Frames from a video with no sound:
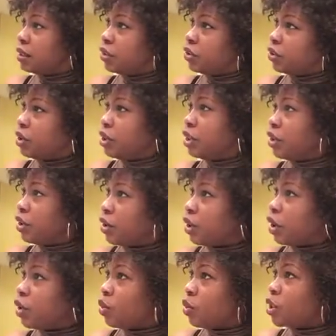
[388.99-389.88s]
you can
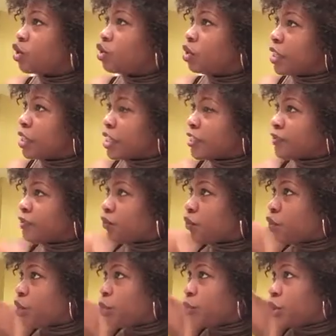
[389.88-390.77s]
always
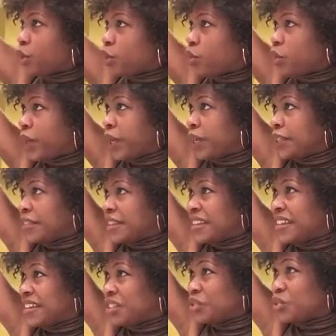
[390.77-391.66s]
transform your wigs
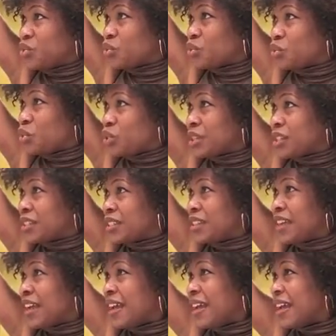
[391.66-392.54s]
in a short
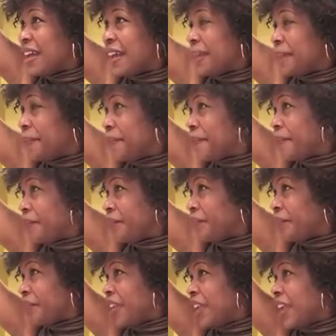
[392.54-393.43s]
time
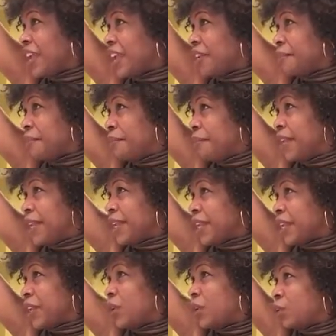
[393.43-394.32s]
and
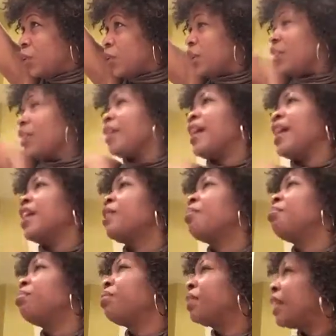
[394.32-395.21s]
make it look
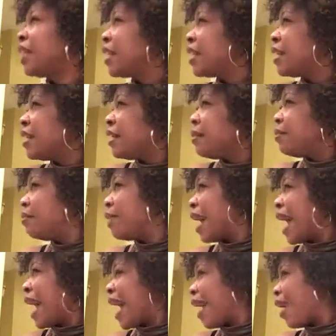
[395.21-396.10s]
like
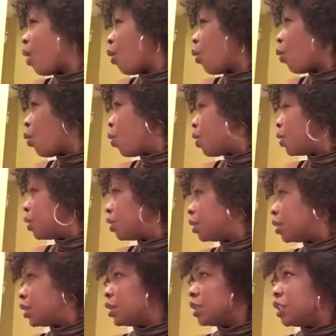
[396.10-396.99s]
plickety-pow.
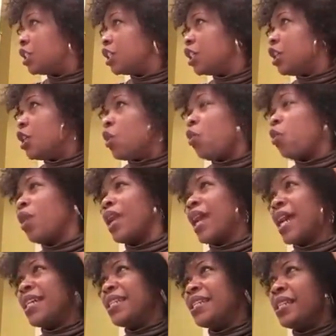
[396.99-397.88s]

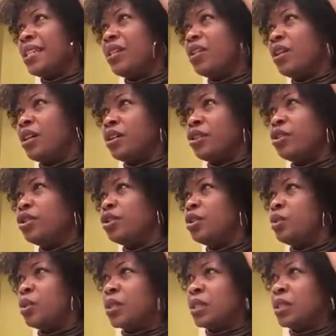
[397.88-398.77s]
What I did not
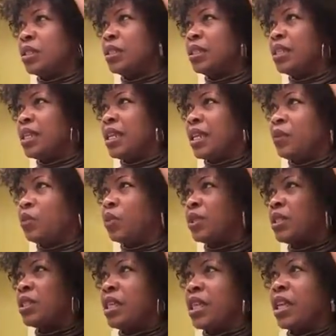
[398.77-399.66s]
do
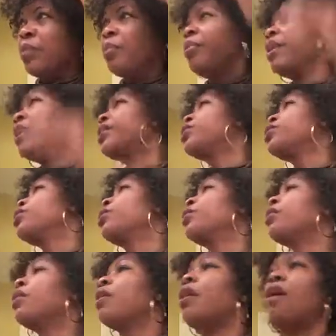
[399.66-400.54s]
was take a
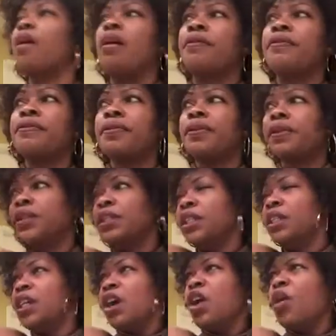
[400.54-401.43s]
picture of,
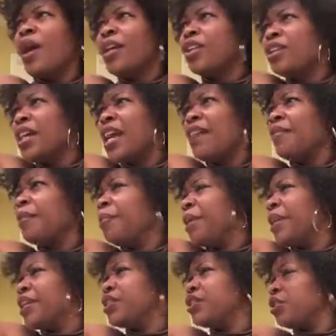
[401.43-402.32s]
oh, I actually have a
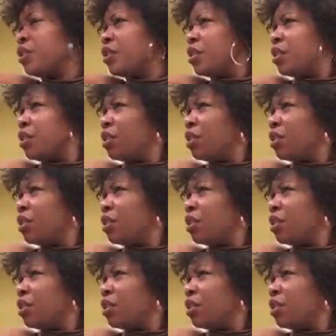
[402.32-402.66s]
picture.